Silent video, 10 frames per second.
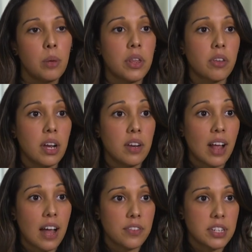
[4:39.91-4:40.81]
With
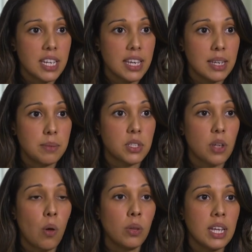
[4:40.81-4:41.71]
Creative Cloud for
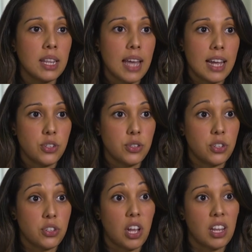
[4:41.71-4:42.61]
Teams, only the end
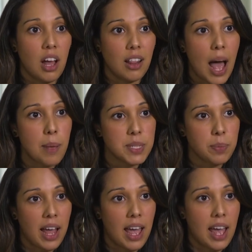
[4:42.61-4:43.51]
users on the All
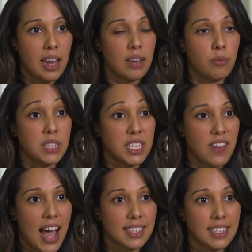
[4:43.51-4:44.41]
Apps plan
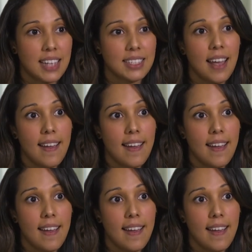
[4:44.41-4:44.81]
receive access,